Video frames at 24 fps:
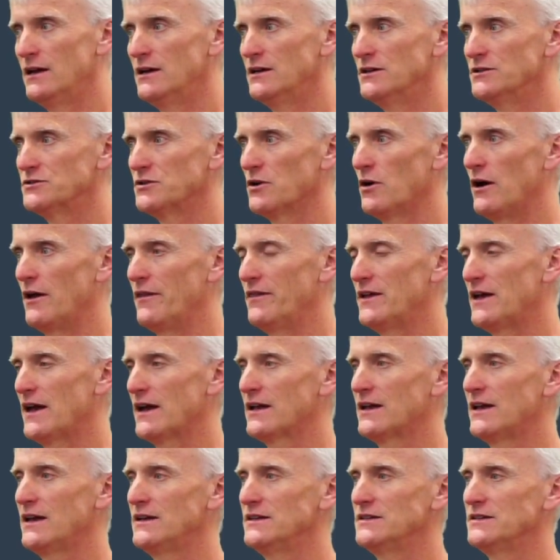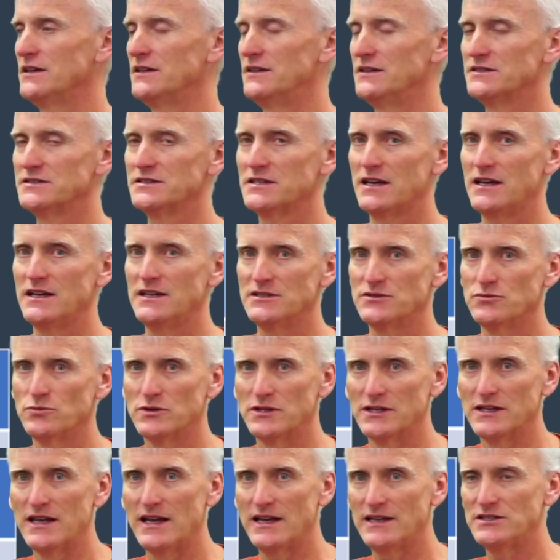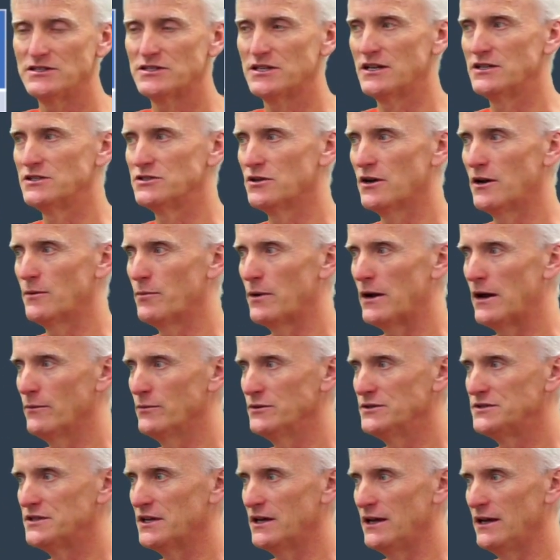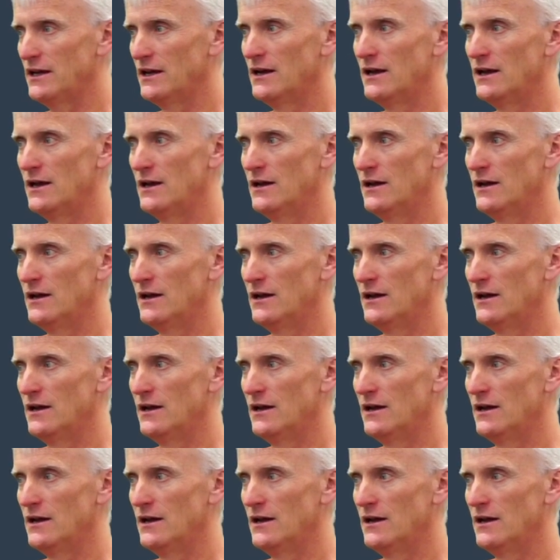So in this case, with the gauge sensor, I'd probably say,